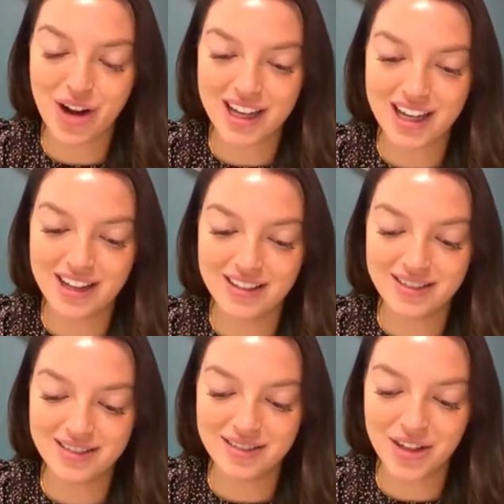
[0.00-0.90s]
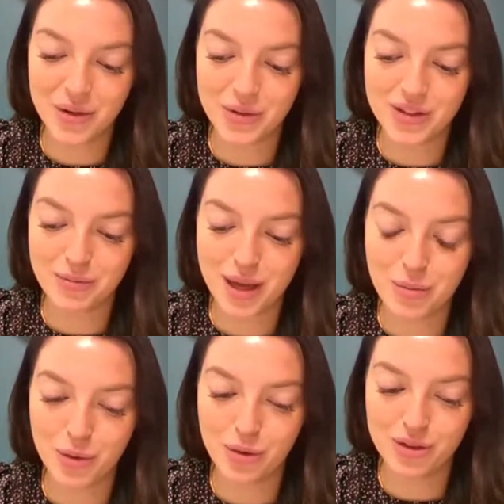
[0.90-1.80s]
tracking those
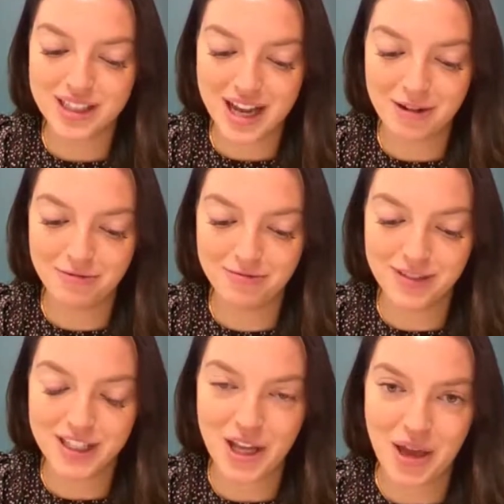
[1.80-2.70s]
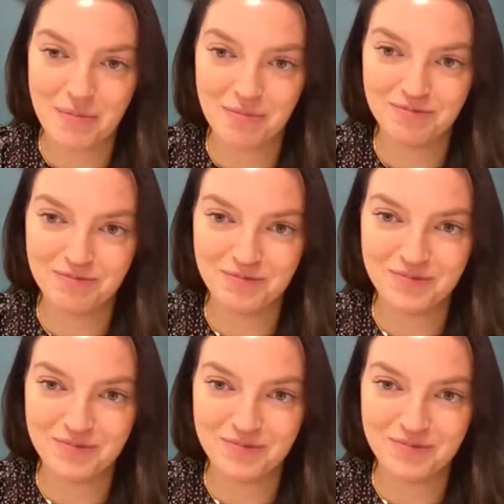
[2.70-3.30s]
people down. So yeah.